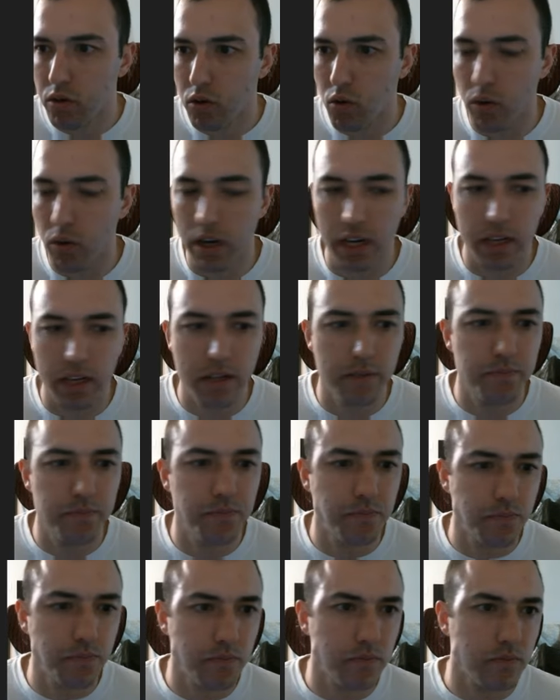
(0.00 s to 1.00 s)
quick
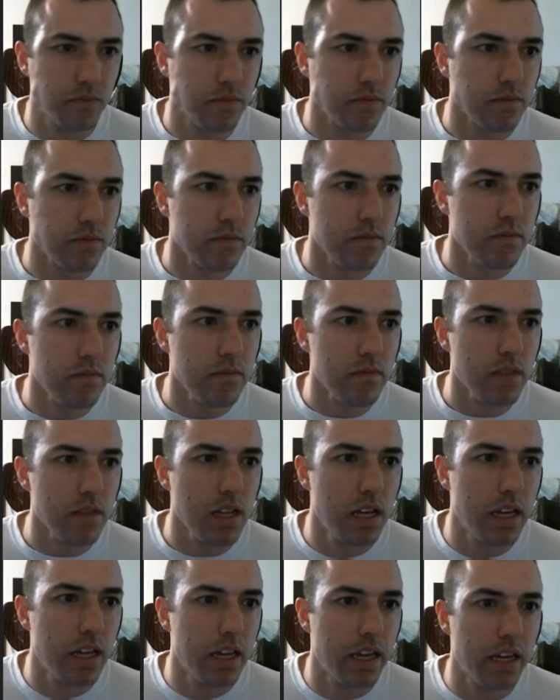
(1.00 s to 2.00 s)

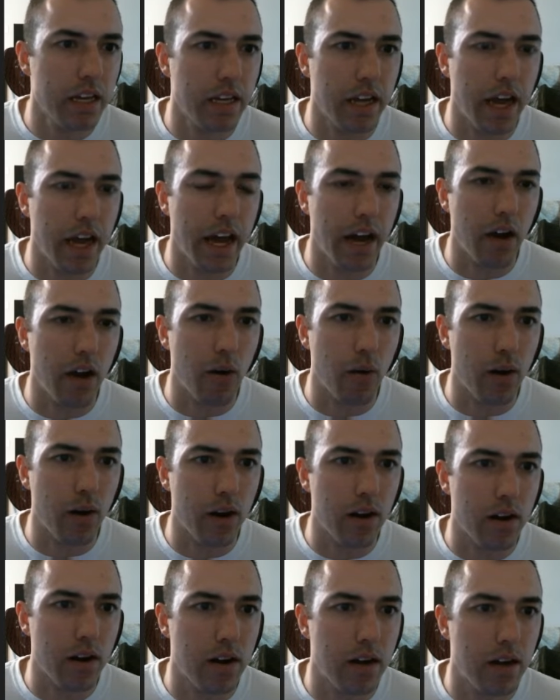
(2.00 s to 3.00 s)
in
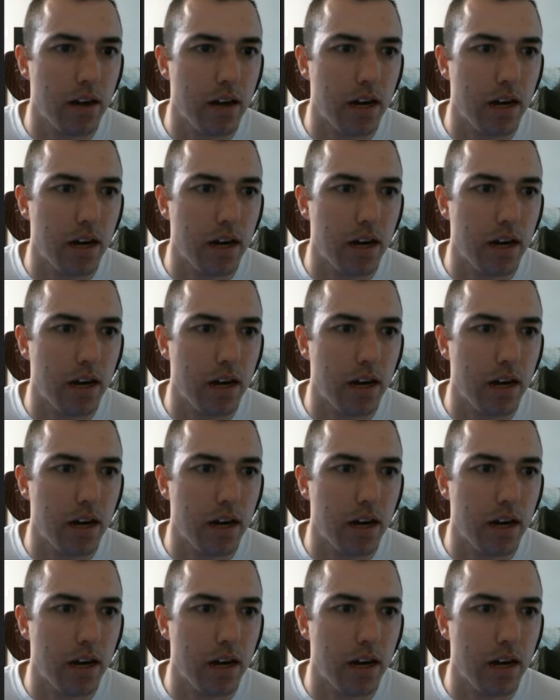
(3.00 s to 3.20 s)
our